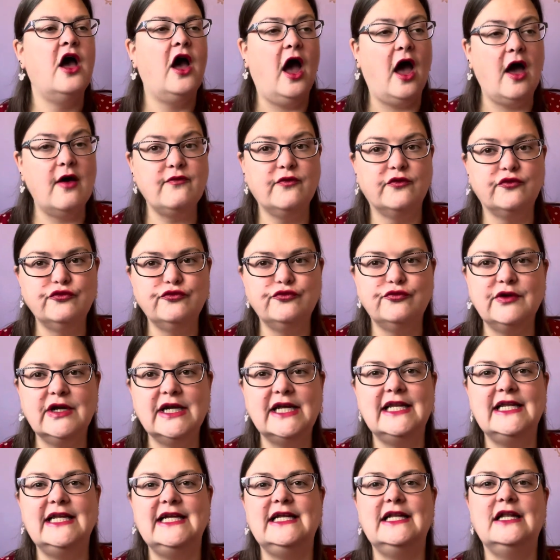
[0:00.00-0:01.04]
of a
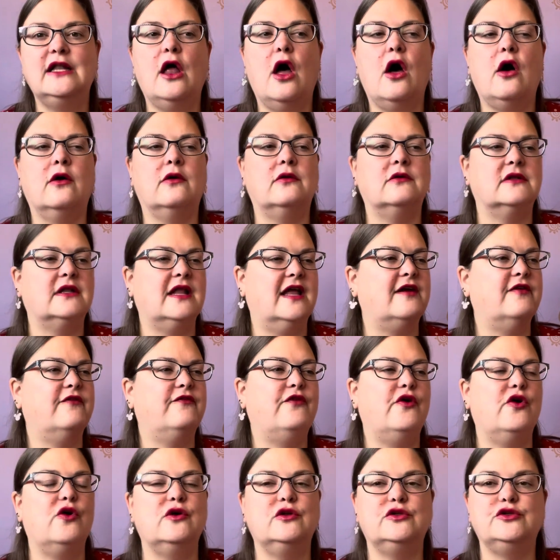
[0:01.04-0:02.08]
really long, like
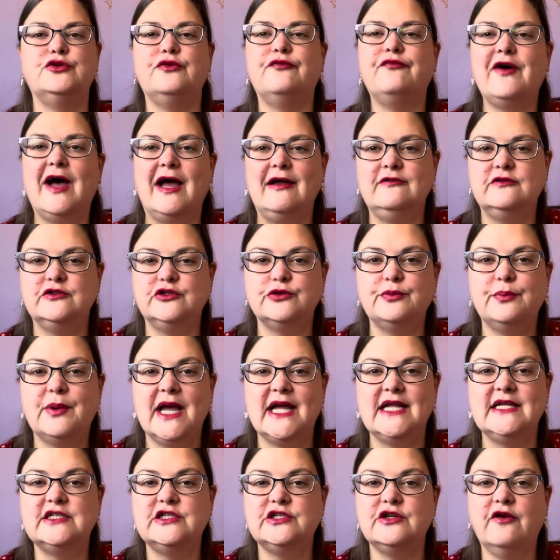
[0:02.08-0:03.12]
400, 500
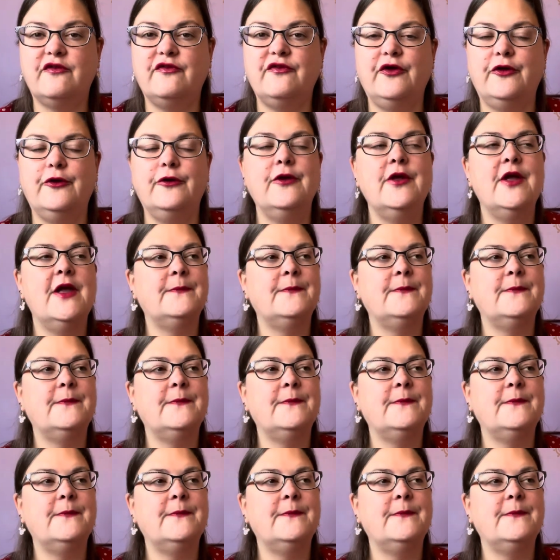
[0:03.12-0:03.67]
page novel